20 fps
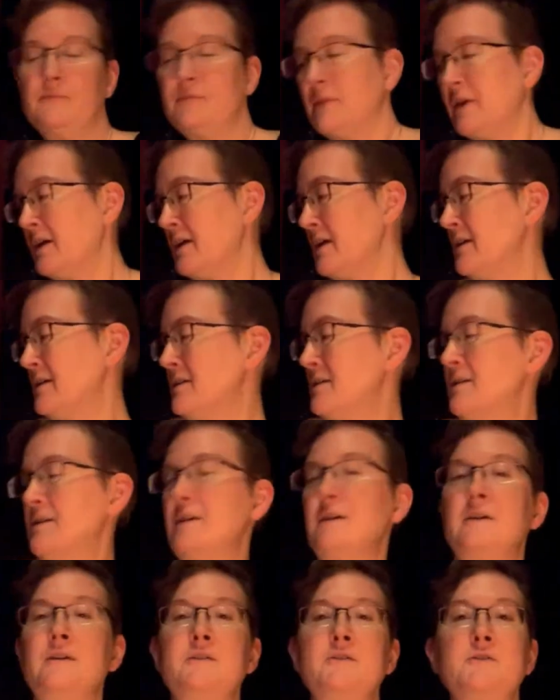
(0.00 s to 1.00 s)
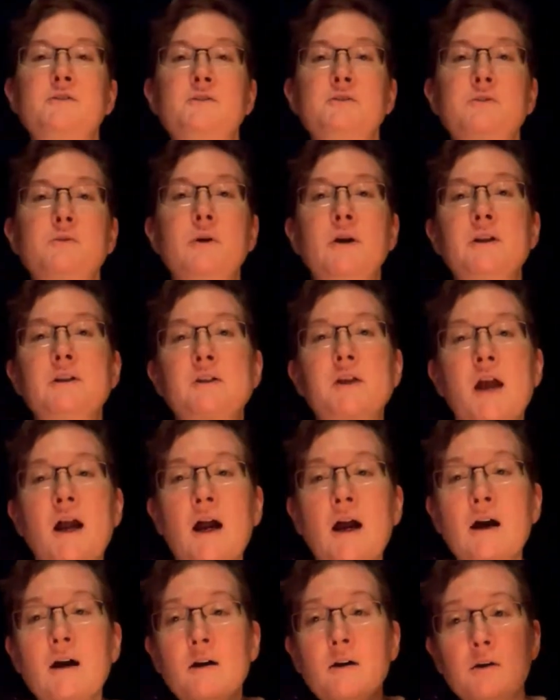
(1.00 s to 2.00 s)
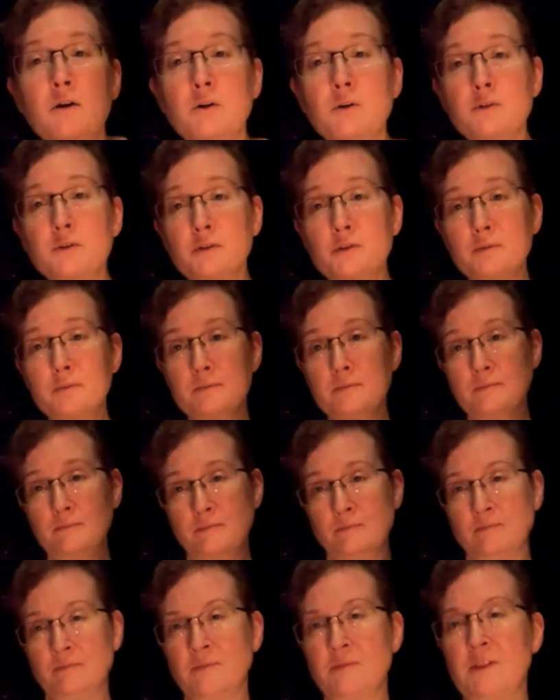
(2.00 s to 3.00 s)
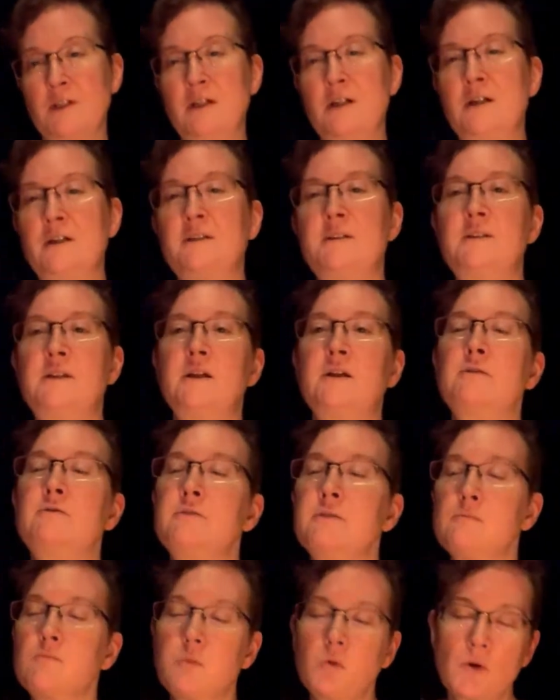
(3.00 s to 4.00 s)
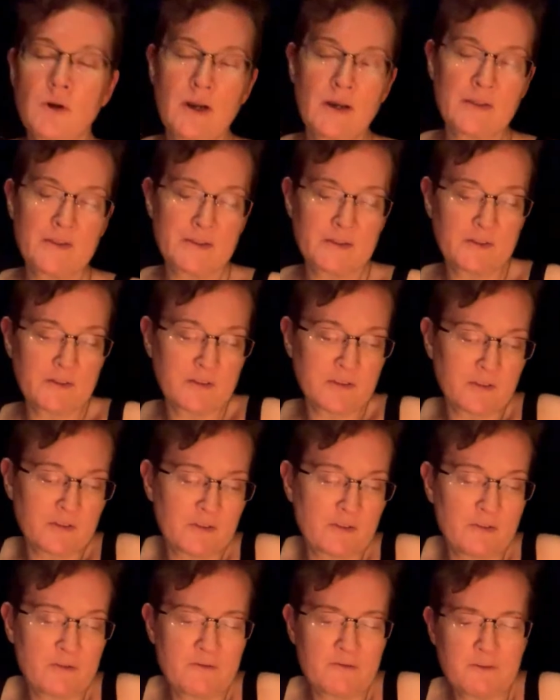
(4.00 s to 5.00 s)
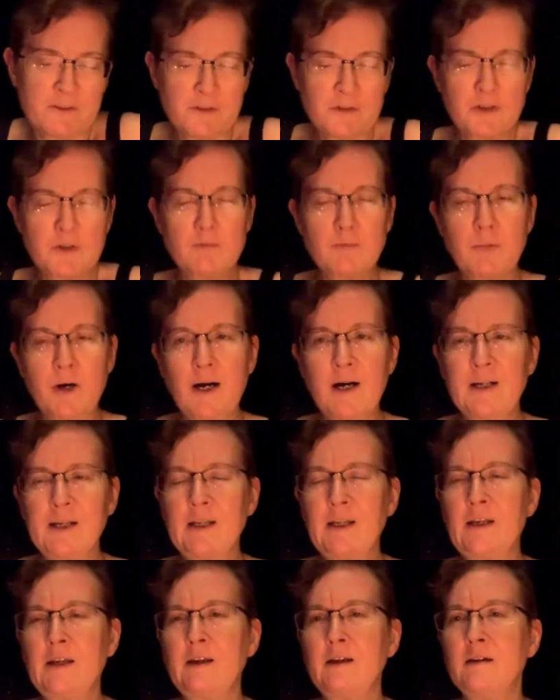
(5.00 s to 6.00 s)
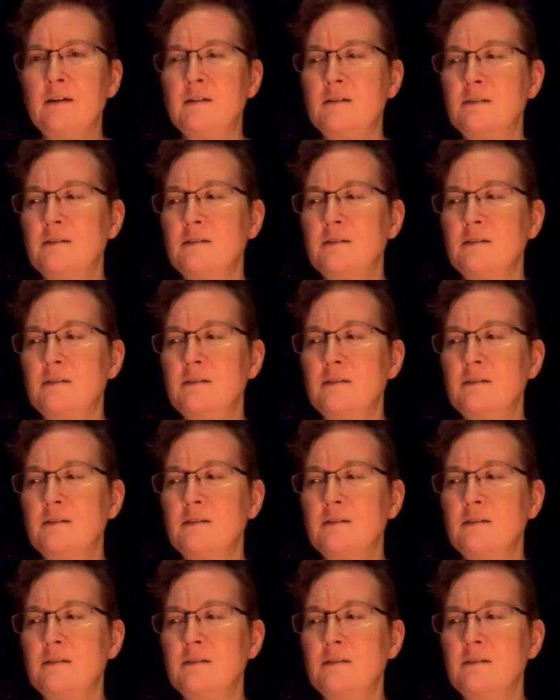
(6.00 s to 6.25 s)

And stretch out. Take a few breaths. Feel your body.